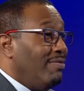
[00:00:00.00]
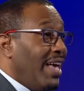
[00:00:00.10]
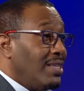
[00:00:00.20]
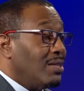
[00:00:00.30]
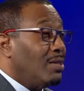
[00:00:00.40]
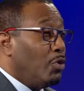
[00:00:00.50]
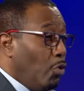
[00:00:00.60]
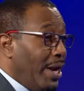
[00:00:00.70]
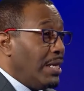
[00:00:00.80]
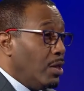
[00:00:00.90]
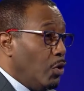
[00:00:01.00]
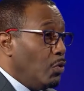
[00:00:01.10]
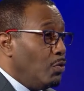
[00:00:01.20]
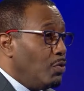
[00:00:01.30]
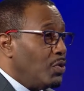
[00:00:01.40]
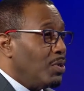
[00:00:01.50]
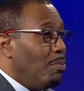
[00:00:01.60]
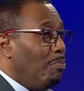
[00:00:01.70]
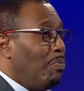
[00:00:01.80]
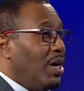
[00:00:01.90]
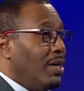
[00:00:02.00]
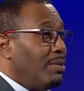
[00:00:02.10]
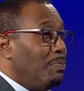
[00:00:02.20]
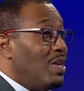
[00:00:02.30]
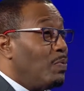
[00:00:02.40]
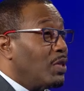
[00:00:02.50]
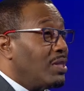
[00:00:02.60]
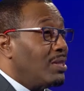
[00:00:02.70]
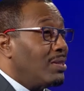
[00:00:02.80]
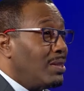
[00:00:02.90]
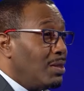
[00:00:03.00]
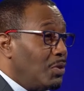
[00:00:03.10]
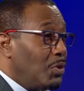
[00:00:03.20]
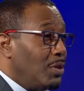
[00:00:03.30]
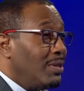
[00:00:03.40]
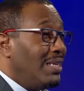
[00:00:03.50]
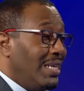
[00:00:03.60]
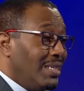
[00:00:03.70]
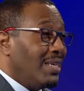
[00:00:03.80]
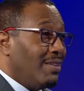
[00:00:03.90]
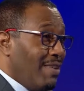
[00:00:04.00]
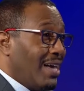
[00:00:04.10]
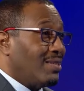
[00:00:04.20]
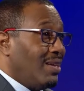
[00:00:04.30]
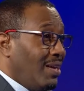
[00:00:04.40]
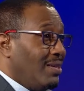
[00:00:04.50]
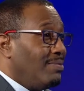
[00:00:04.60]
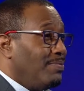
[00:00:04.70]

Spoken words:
That's great news, but people still need to get vaccinated.